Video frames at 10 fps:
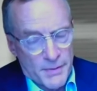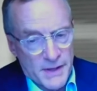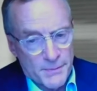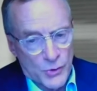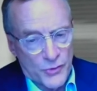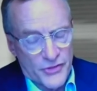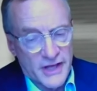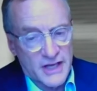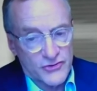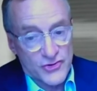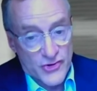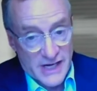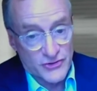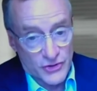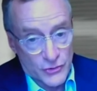the people who think it's
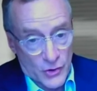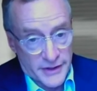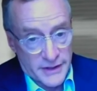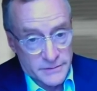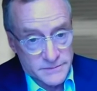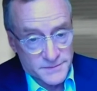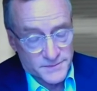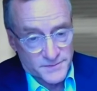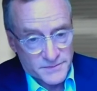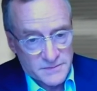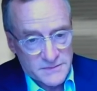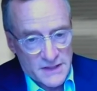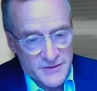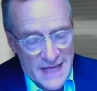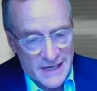transitory,
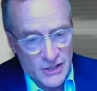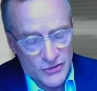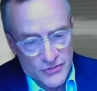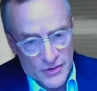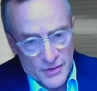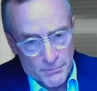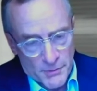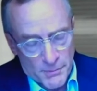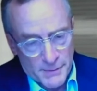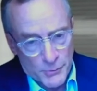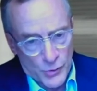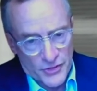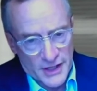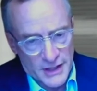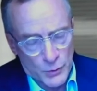that is, the people
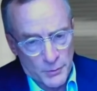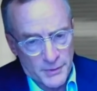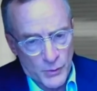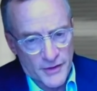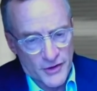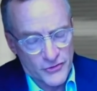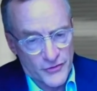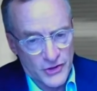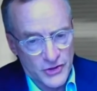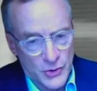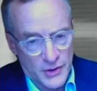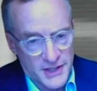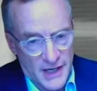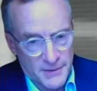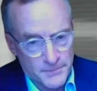who think it will be with us for a
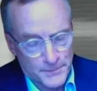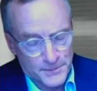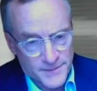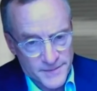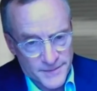short time,